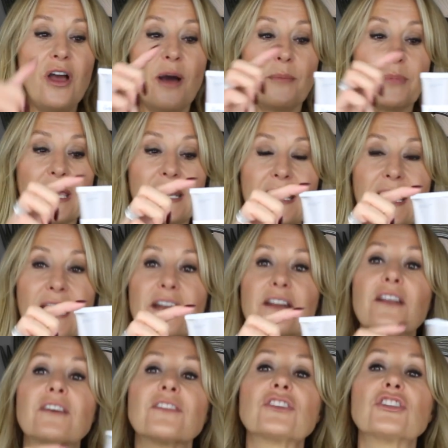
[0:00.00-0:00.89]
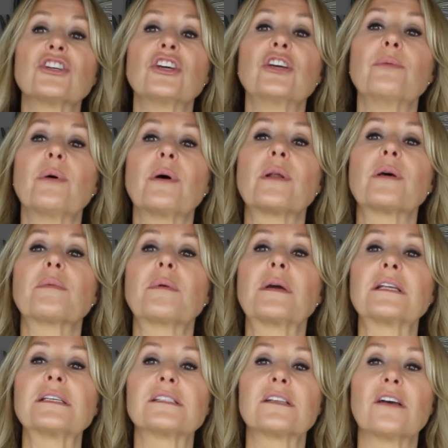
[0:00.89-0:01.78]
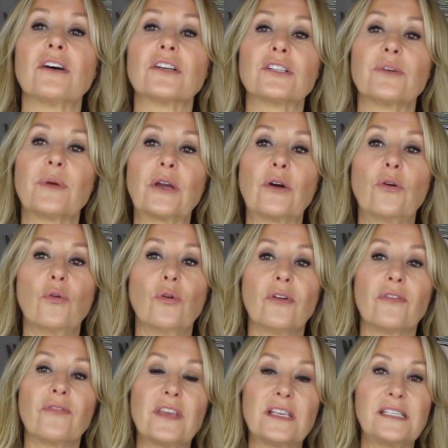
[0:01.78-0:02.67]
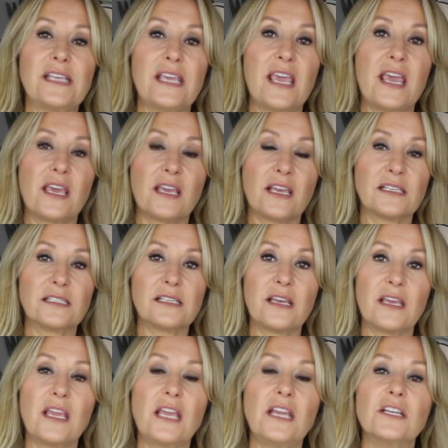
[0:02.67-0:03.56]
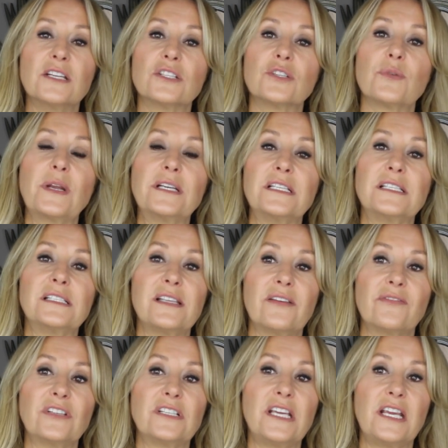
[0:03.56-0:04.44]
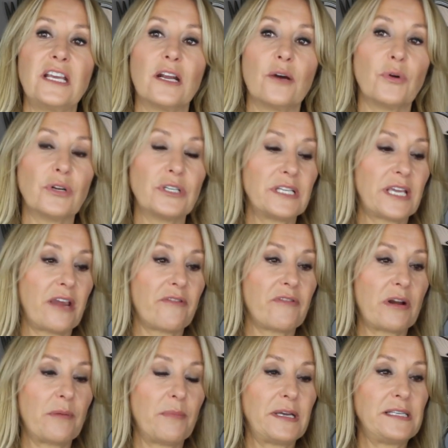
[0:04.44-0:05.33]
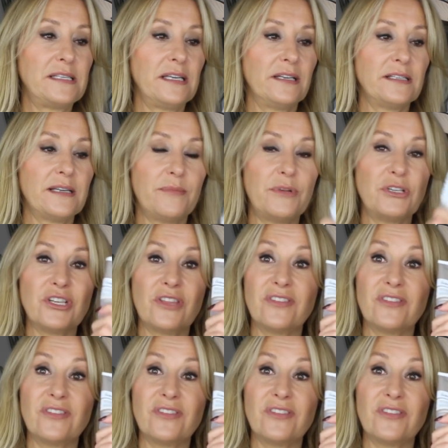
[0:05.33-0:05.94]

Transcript: I'm gonna get another tube and I'm gonna start doing all of this here because in 2017 I want to get rid of my sun damage,